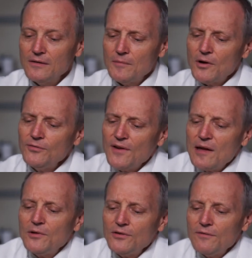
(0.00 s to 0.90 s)
The most
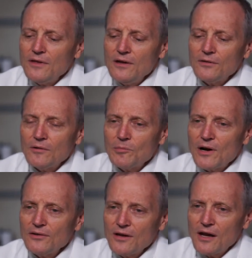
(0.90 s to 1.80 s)
famous of these are in
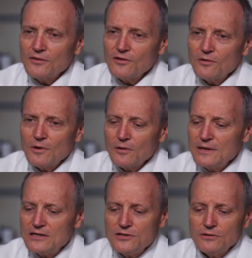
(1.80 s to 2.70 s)
breast cancer, where
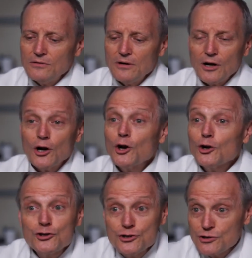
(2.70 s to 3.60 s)
we do
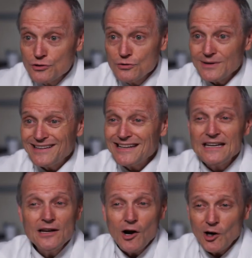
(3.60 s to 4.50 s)
HER2
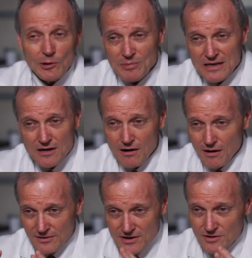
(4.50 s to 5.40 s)
and ER,
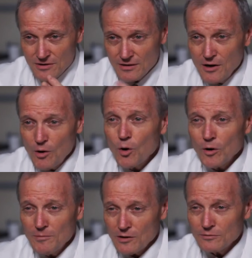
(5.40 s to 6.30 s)
PR. These are
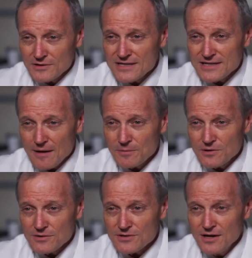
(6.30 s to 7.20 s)
hormone
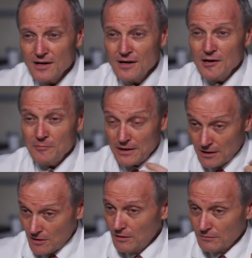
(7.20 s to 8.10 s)
receptors. But
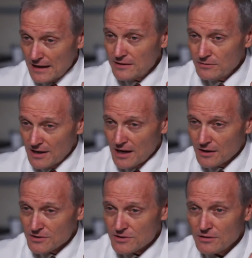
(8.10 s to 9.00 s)
in colorectal
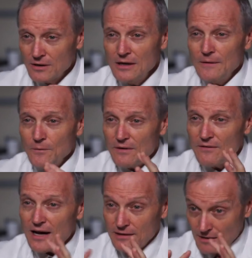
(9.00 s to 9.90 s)
cancer, we've
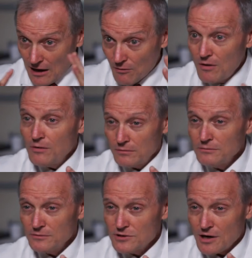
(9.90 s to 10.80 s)
got our
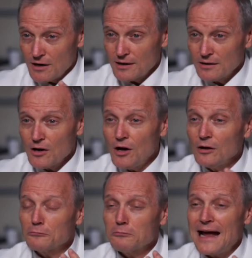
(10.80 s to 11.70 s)
own target
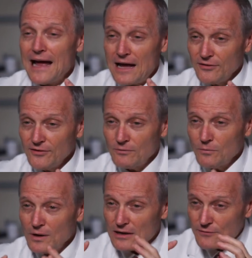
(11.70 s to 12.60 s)
called RAS.
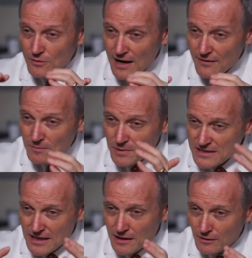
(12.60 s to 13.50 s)
And what, if you have a
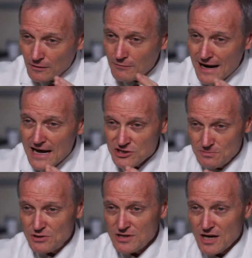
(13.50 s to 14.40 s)
particular RAS
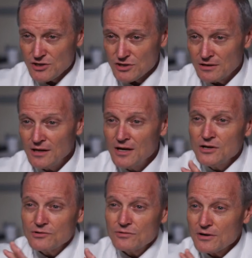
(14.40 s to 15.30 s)
mutation,
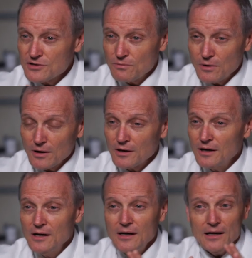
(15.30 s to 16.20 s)
drugs
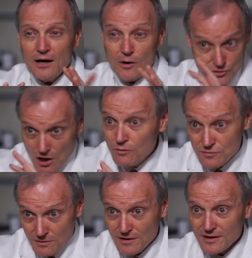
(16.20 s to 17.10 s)
work uh, or
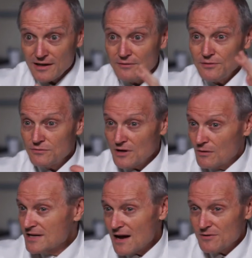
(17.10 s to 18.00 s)
don't work. And if you
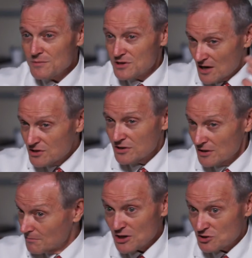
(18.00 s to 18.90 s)
don't have the mutation,
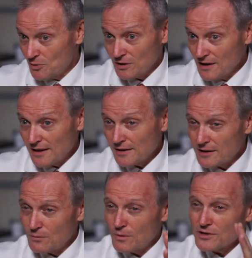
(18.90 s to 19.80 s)
they're much more
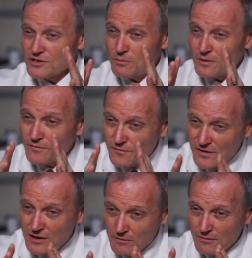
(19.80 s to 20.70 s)
likely to work. So we're
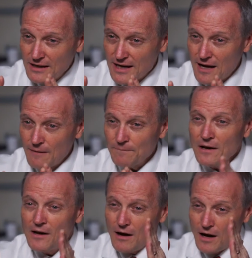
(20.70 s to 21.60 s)
figuring out
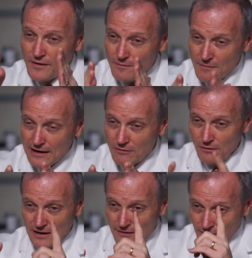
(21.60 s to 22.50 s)
on the
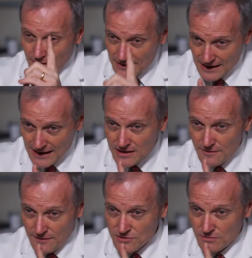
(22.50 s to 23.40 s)
micro level, on the
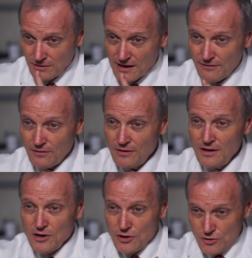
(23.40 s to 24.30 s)
individual level,
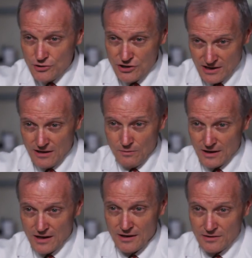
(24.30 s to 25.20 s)
who should get
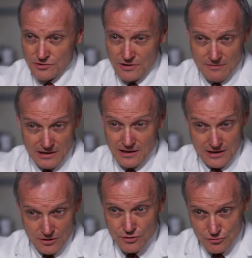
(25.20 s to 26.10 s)
what kind of treatment
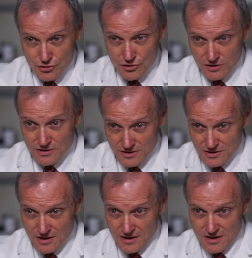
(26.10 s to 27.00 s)
and who
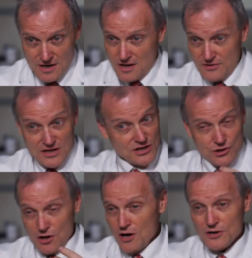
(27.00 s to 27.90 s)
shouldn't.
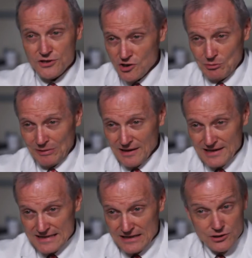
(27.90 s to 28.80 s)
This also
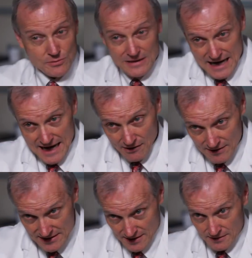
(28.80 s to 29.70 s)
plays into
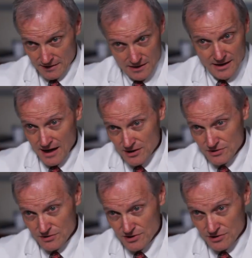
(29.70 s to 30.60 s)
inherited
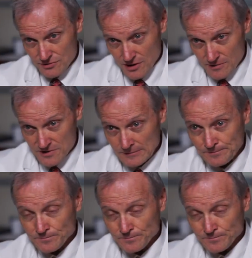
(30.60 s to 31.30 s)
cancer syndromes.